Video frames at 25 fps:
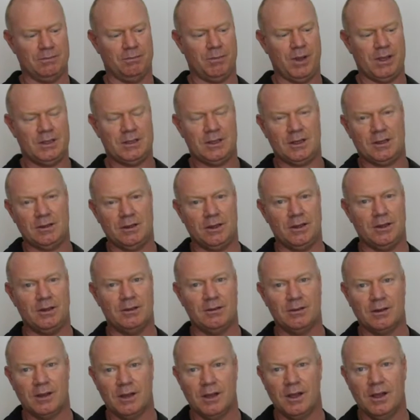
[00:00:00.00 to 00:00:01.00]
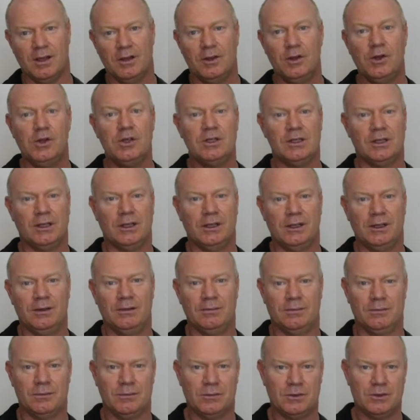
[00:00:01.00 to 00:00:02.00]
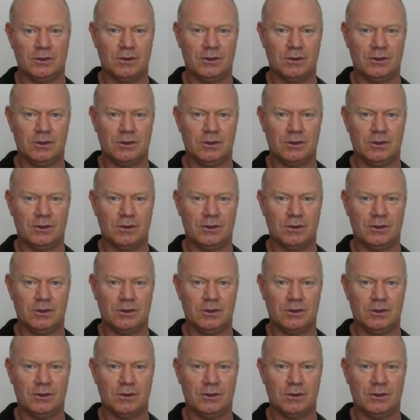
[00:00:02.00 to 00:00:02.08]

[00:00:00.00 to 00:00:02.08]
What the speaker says: basically usually